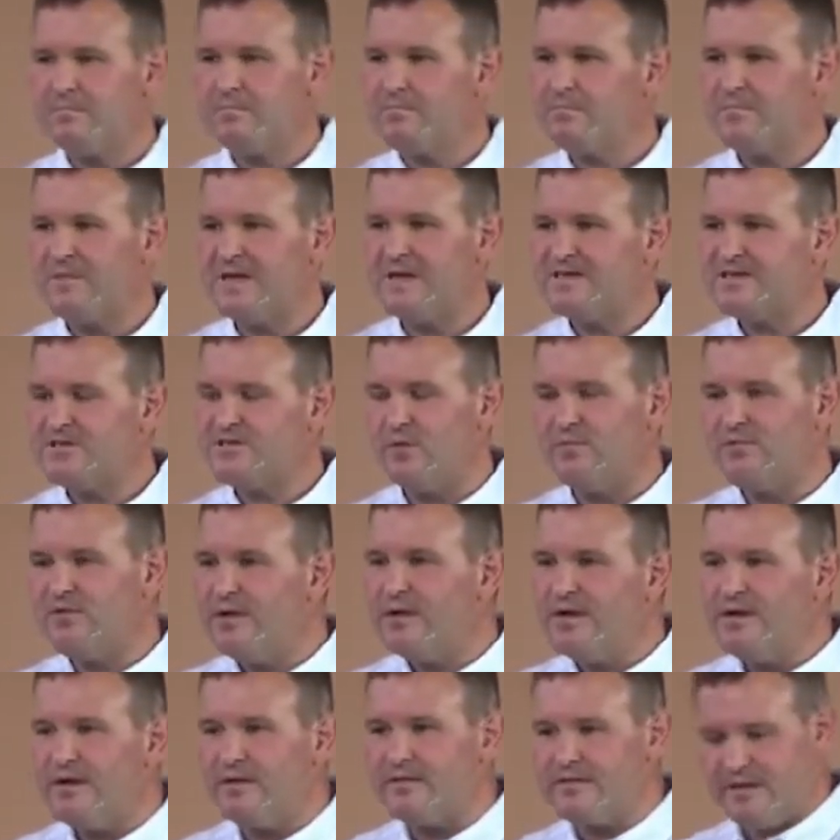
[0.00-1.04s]
They stopped
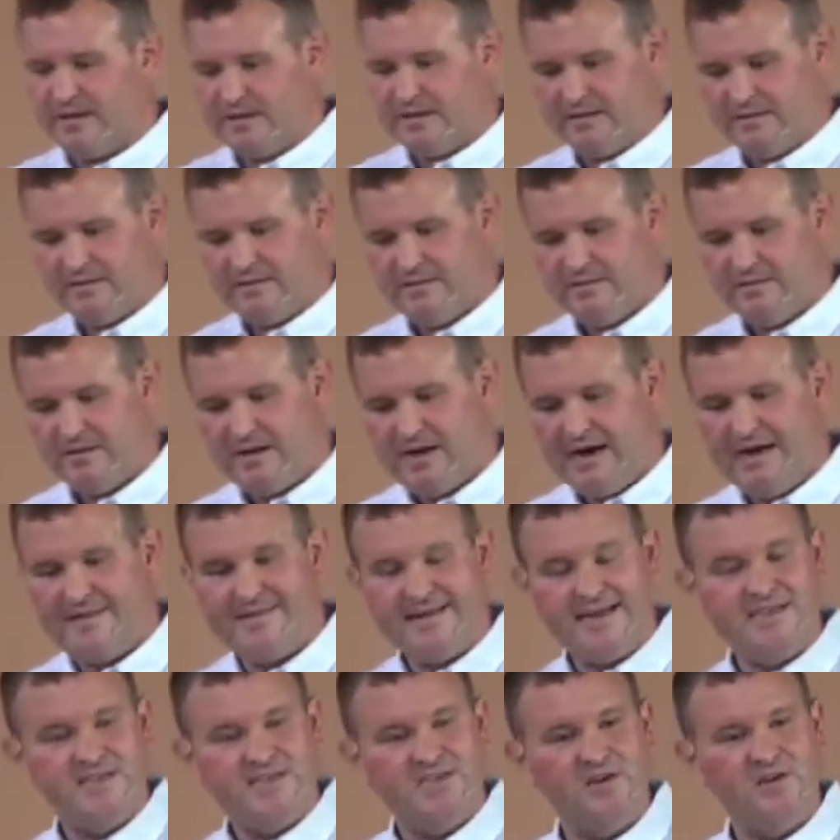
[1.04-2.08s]
doing nothing and
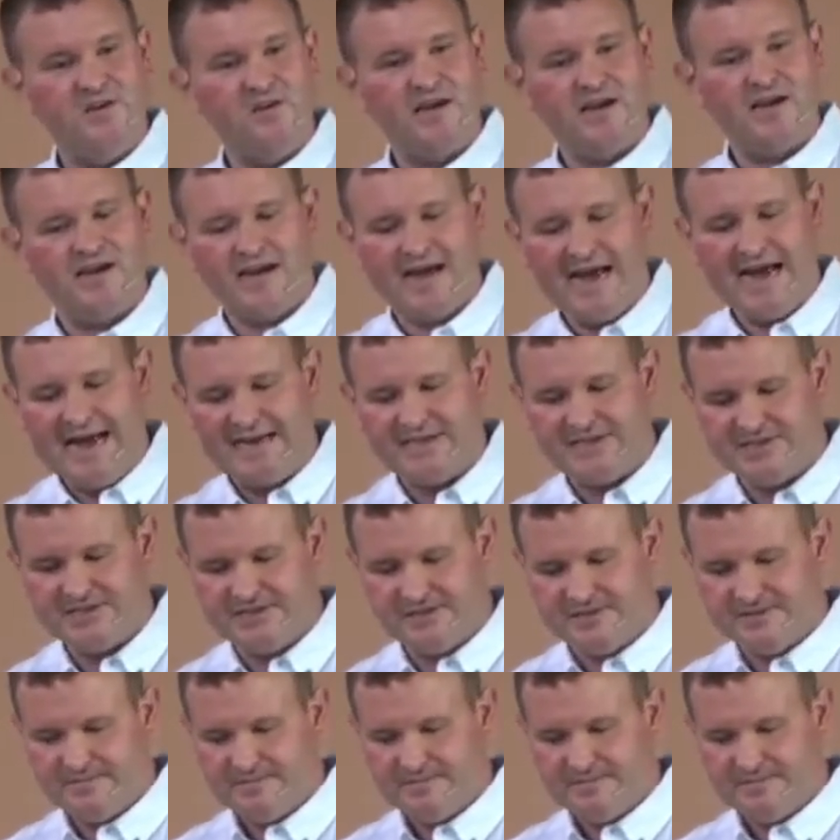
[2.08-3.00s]
they took action